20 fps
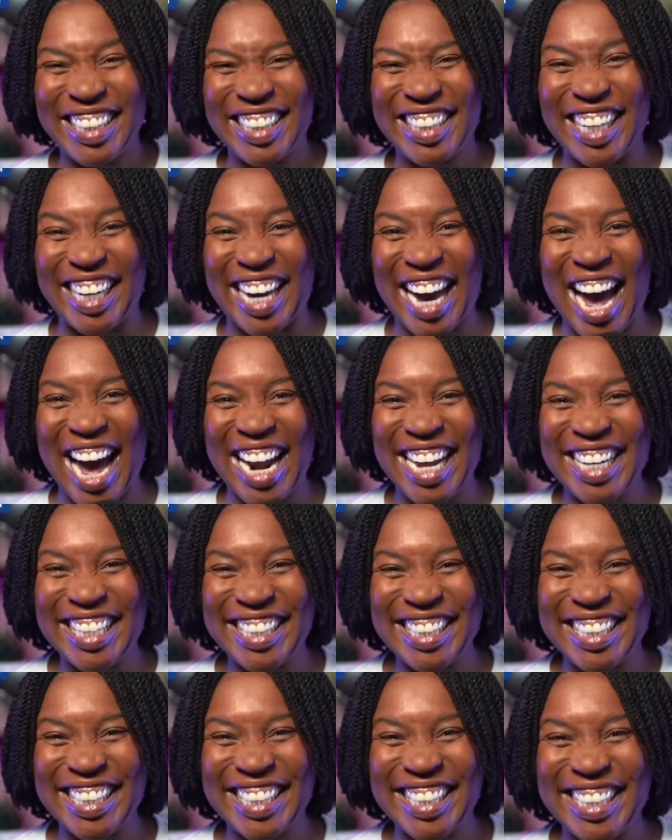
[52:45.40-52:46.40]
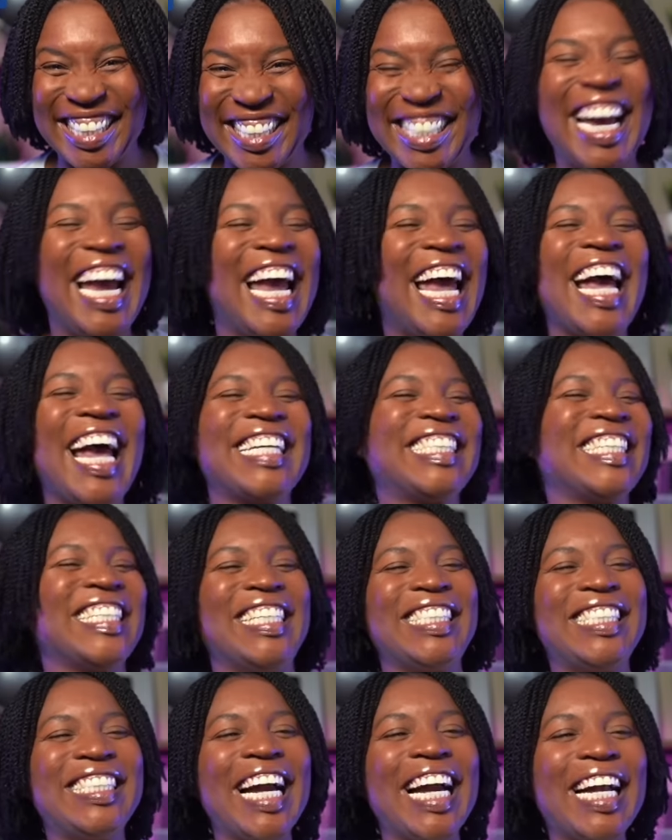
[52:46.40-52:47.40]
You got it?
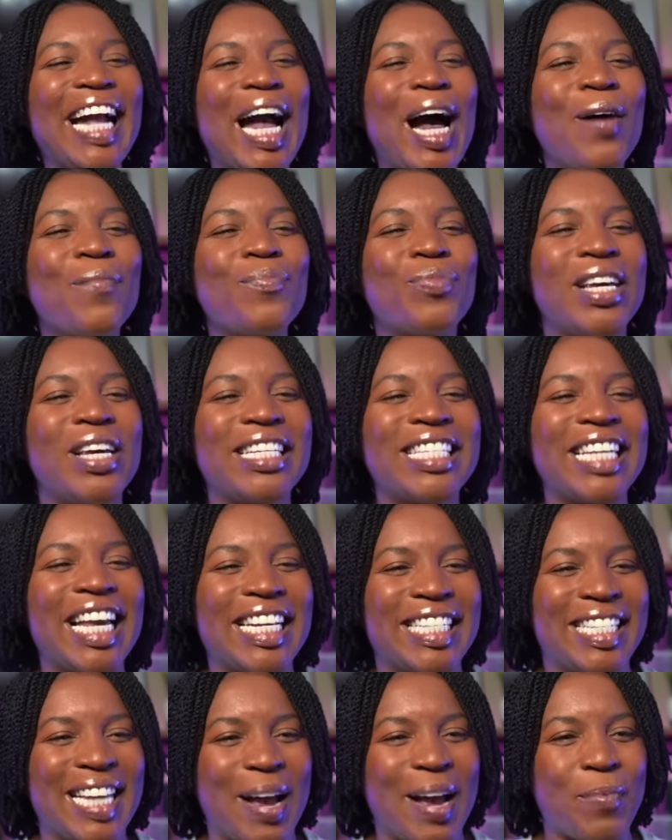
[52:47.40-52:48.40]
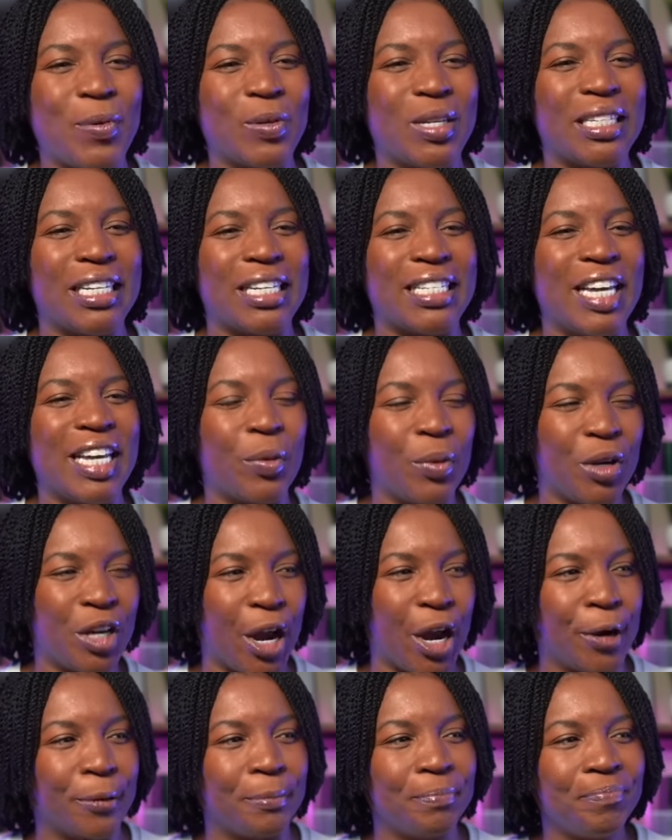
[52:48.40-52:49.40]
Excellent. Check out this example sentence. Here we
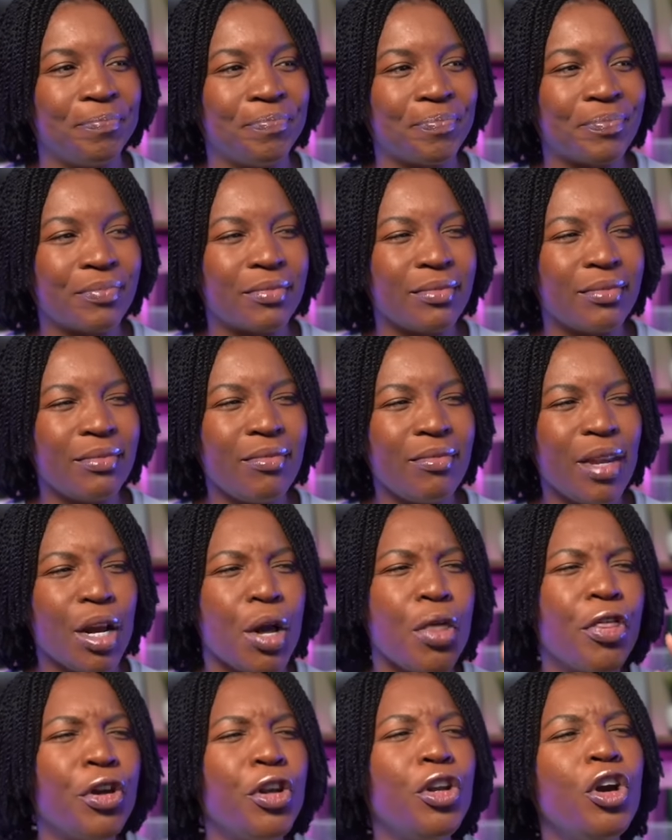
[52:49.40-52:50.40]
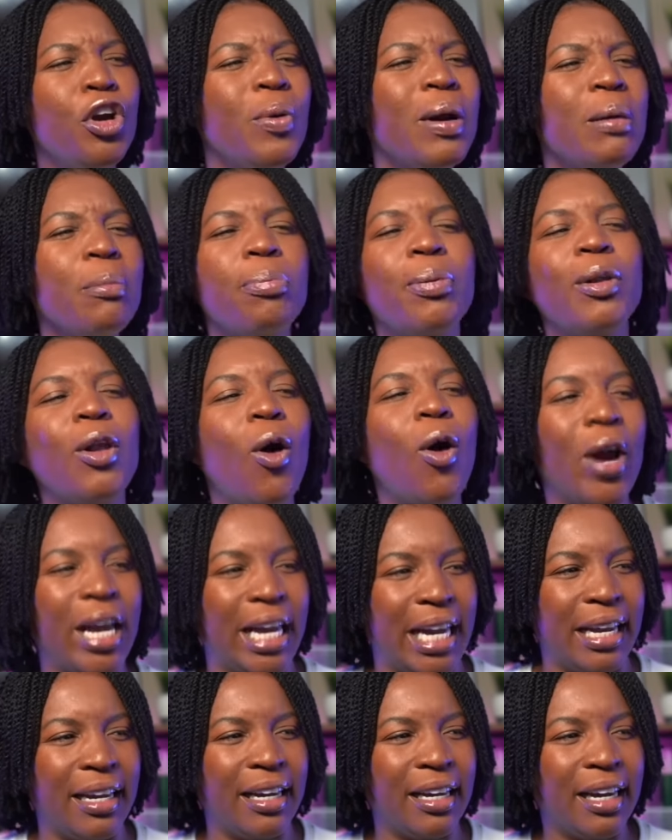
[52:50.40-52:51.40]
go. The new
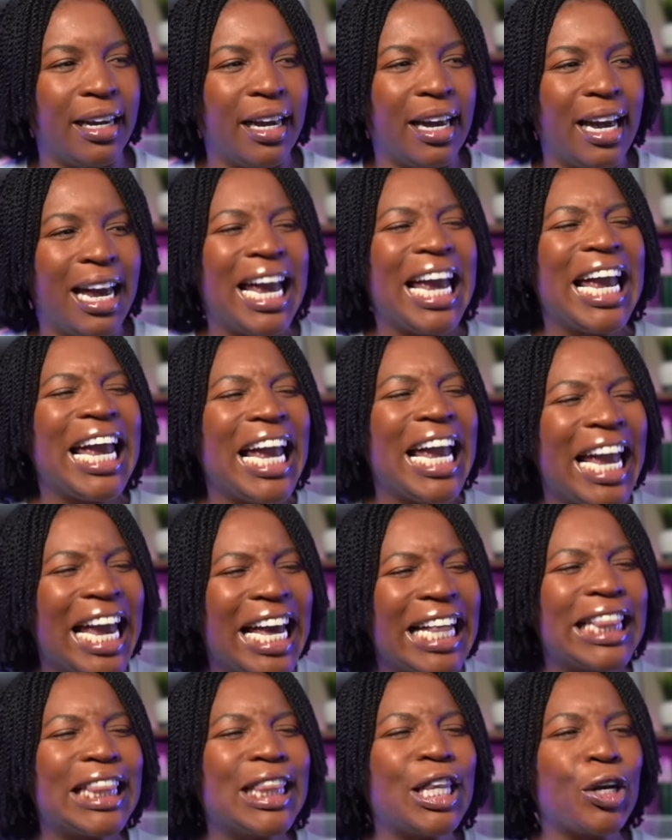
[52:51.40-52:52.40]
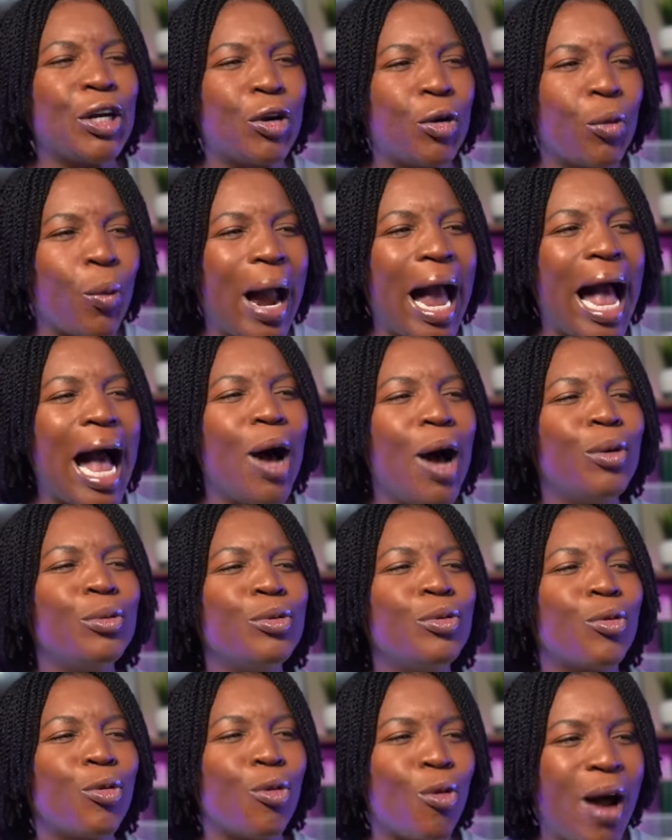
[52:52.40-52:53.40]
employee hit the ground
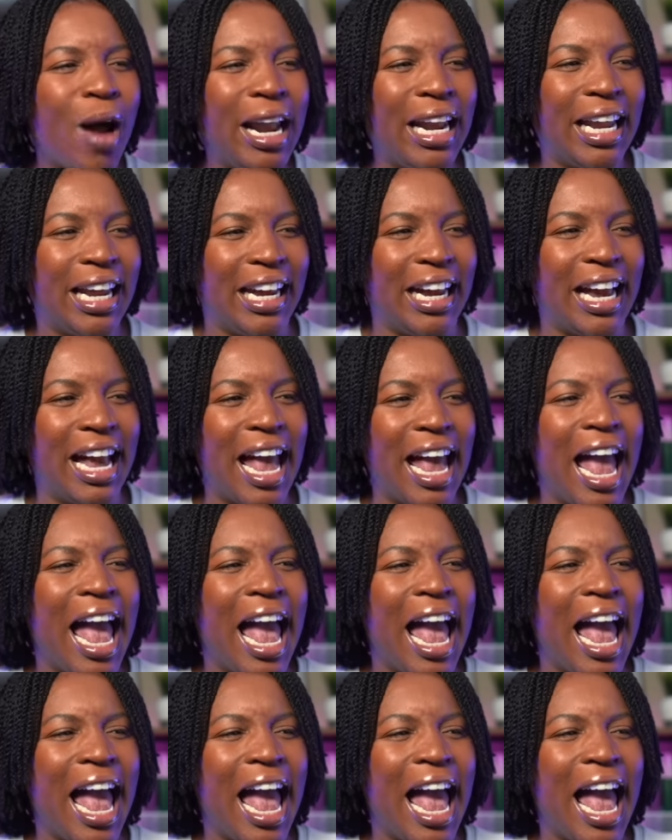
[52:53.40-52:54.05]
running